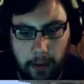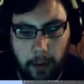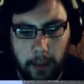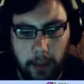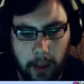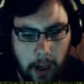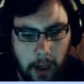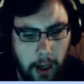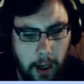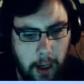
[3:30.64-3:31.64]
on me.
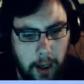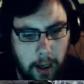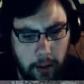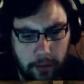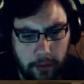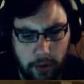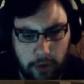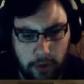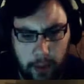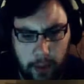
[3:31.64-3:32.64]
I'm gonna have to try and
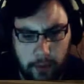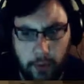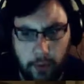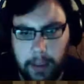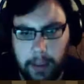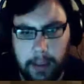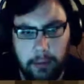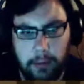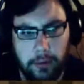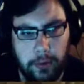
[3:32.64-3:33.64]
make use of all these
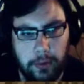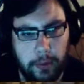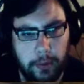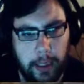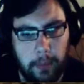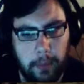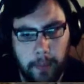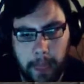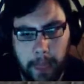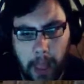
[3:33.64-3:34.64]
levels somehow.
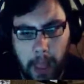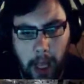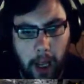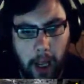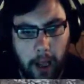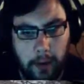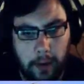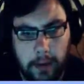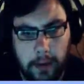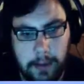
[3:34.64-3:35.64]
So
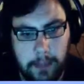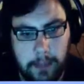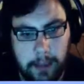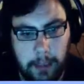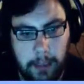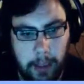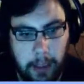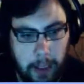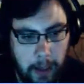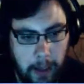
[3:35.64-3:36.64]
this is basically
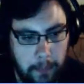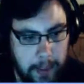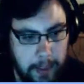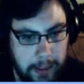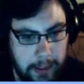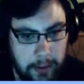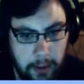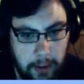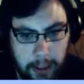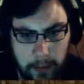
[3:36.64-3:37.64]
my basic
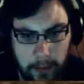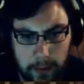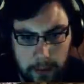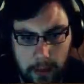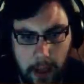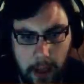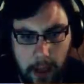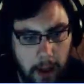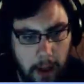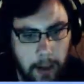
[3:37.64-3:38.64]
starter house.
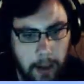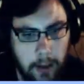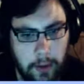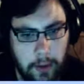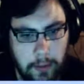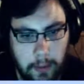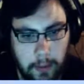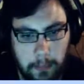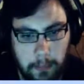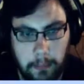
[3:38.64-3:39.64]
Got
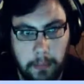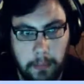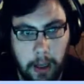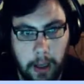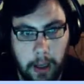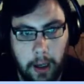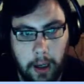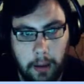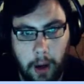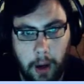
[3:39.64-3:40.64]
some
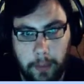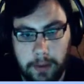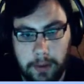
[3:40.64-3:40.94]
carpenter